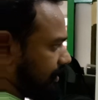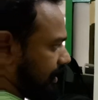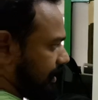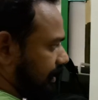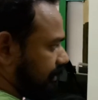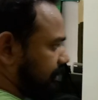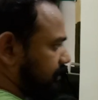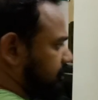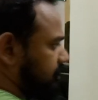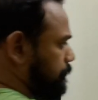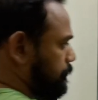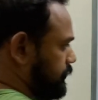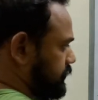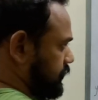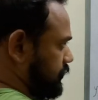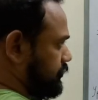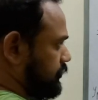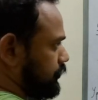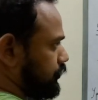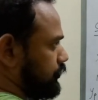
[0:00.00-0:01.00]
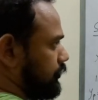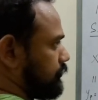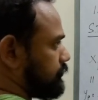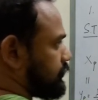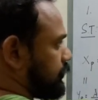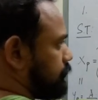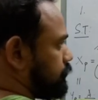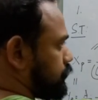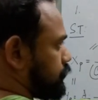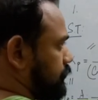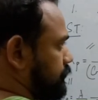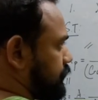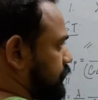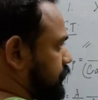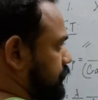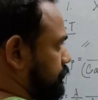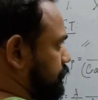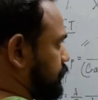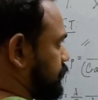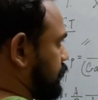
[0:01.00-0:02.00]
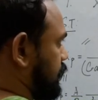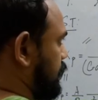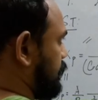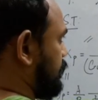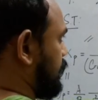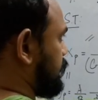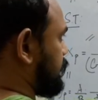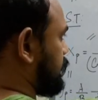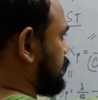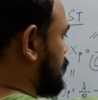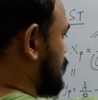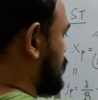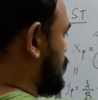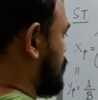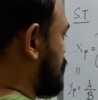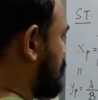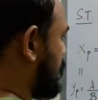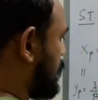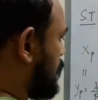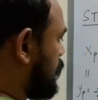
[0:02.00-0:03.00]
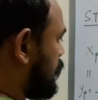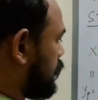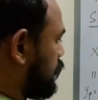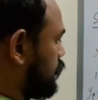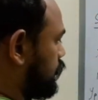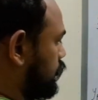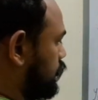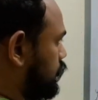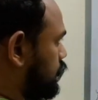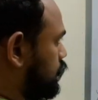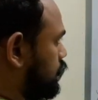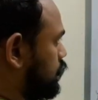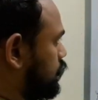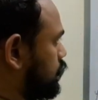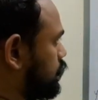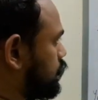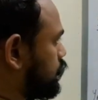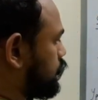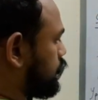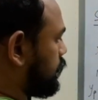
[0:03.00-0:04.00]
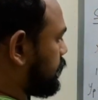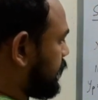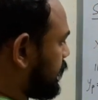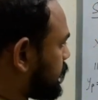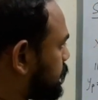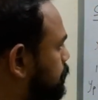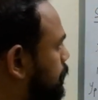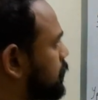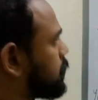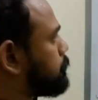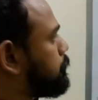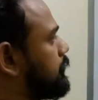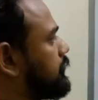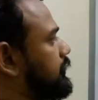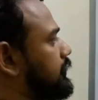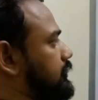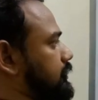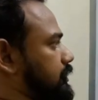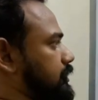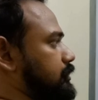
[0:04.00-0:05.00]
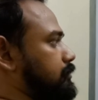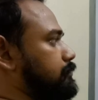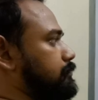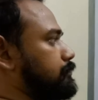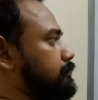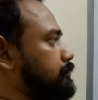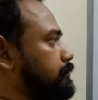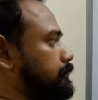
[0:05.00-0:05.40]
This is a particular solution of this differential equation. So this must be this.